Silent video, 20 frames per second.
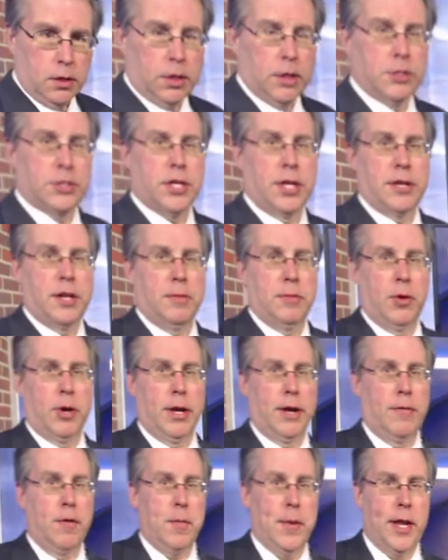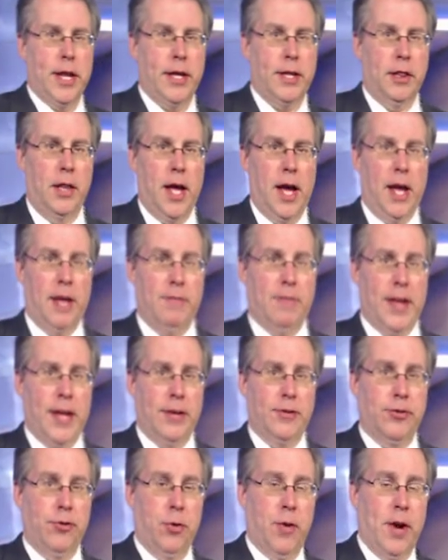Good Sunday morning, everybody. Live
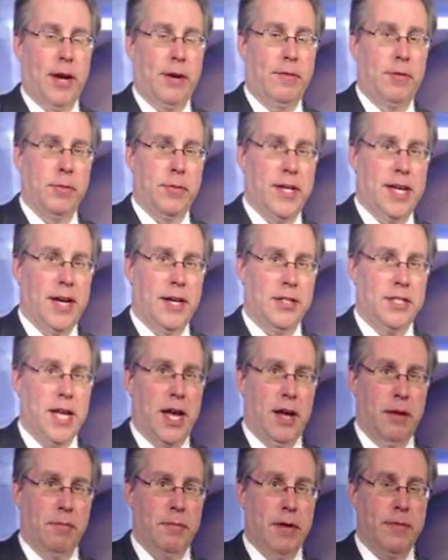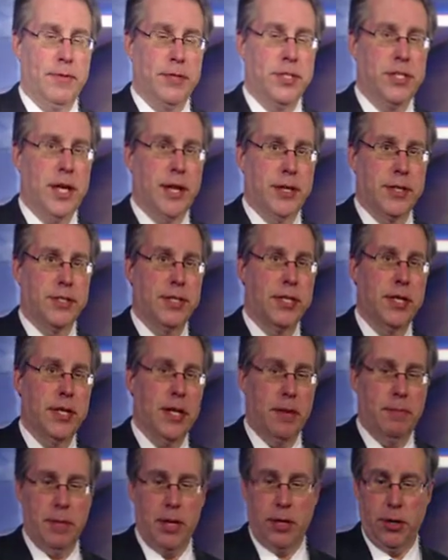and direct from downtown Memphis, Tennessee.
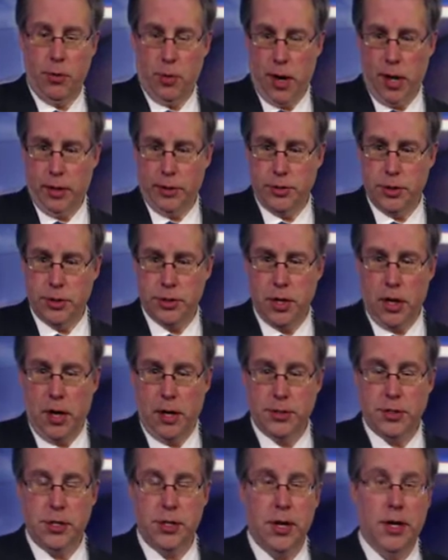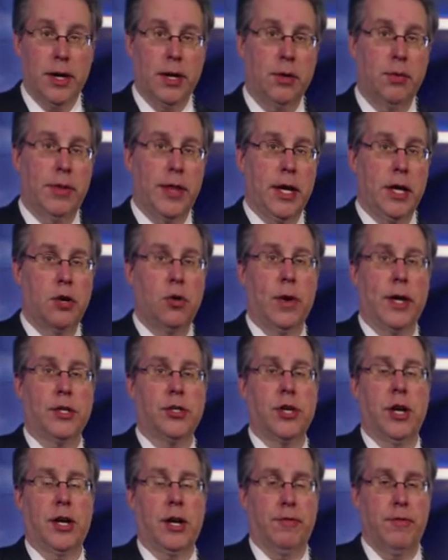I'm meteorologist Austen Onek with a quick
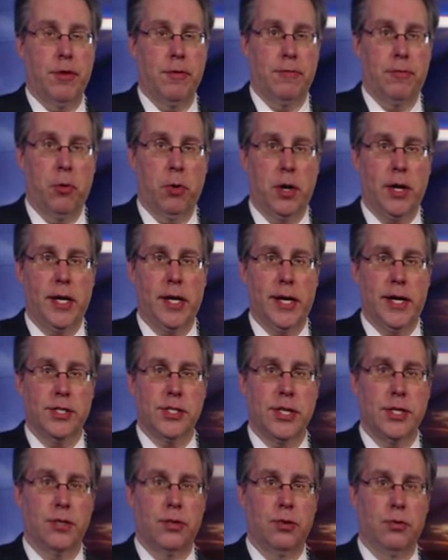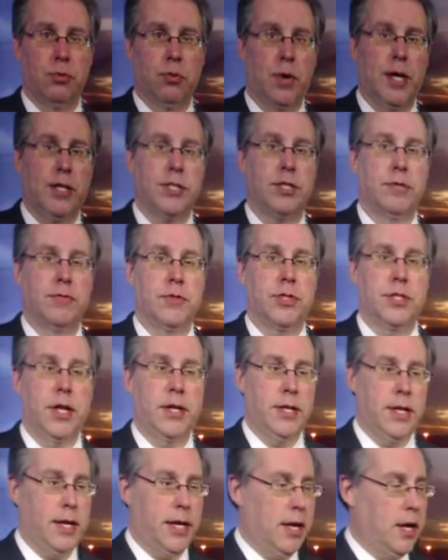check of your forecast into the rest of
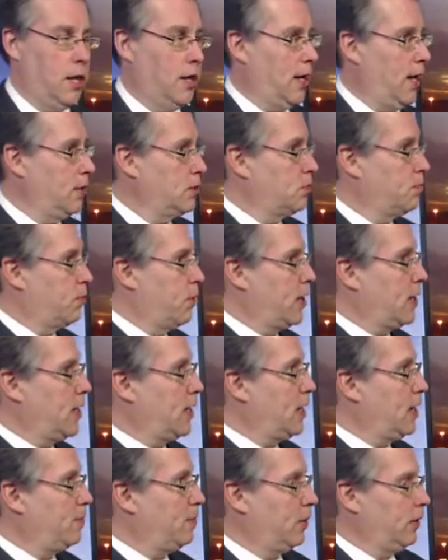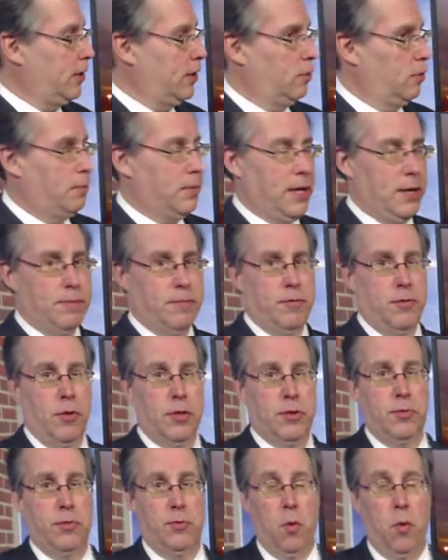Sunday. Clouds breaking up a little bit
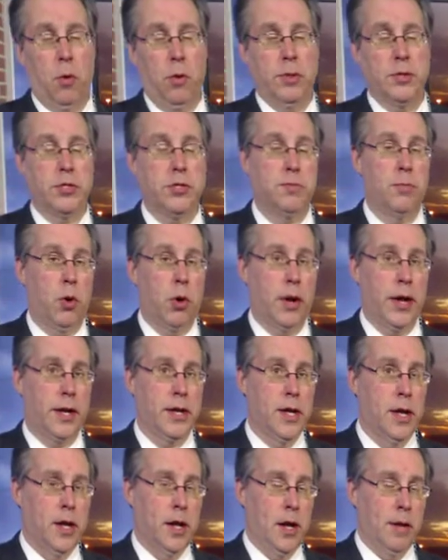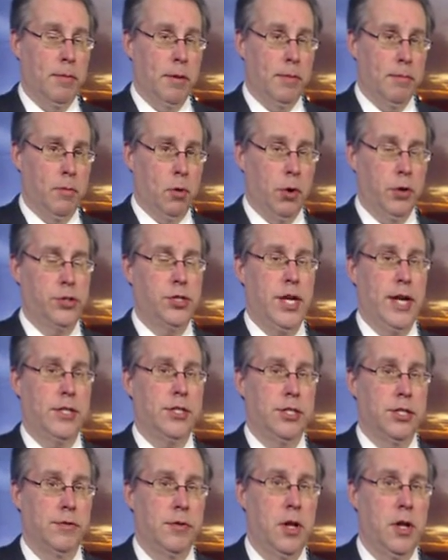for this morning but more
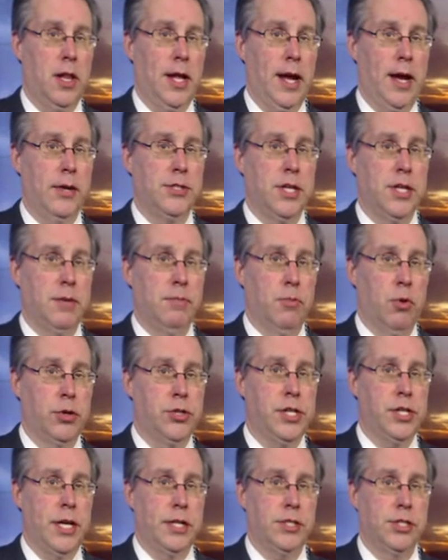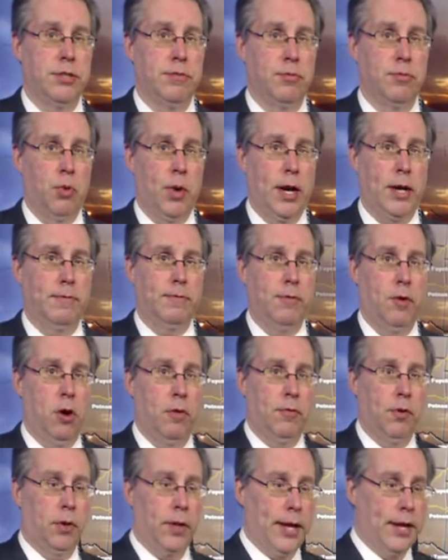chances of clouds and more chances of rainfall
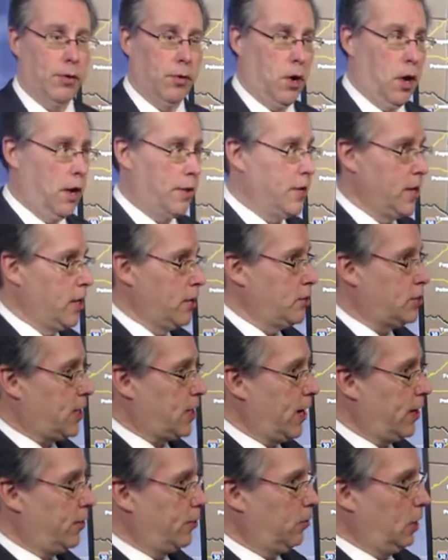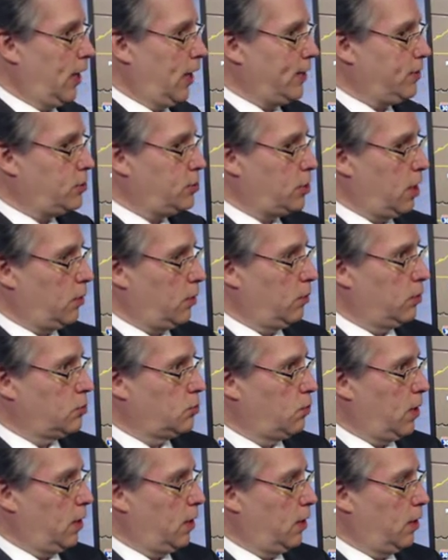for later on. Scattered light showers
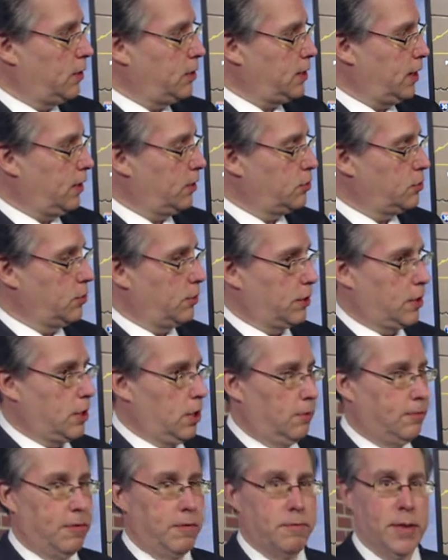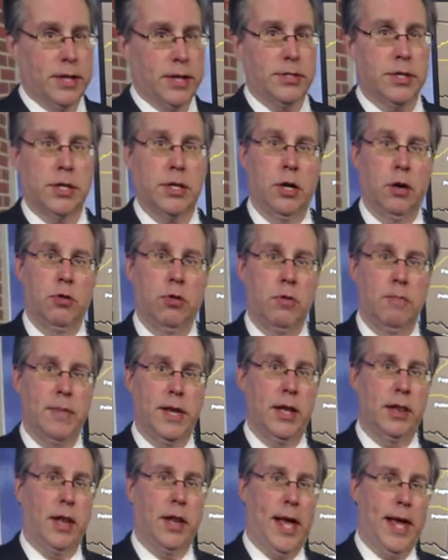well on down to the Gulf of Mexico, the
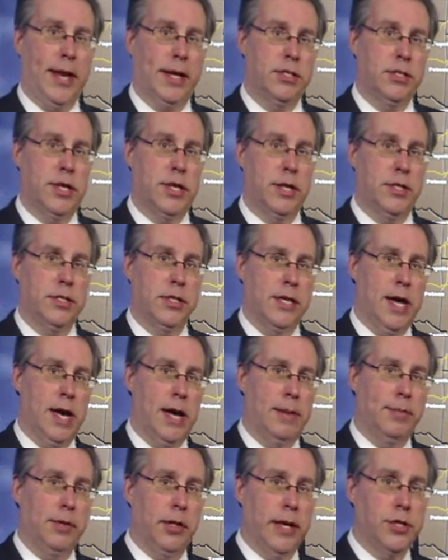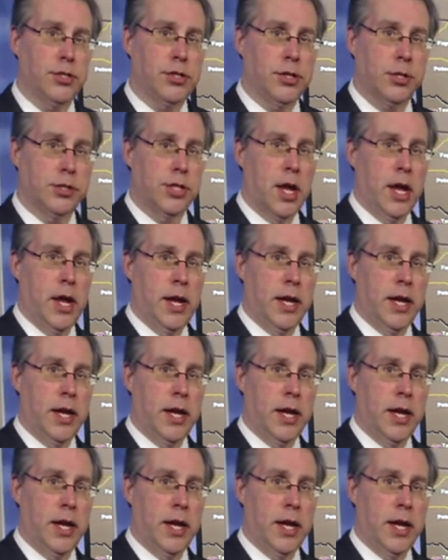mid Atlantic states, the Appalachians.